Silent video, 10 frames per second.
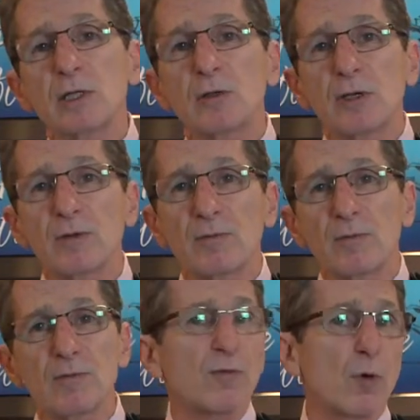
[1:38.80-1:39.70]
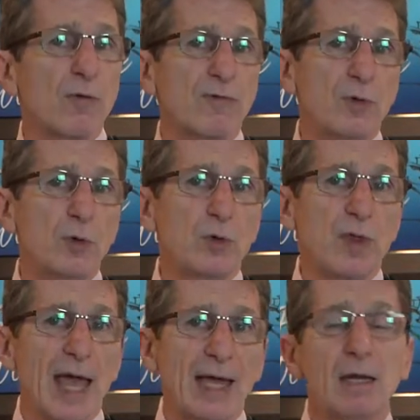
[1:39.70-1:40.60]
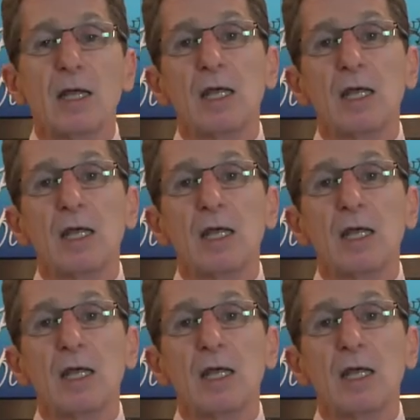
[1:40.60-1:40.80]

looking for a food that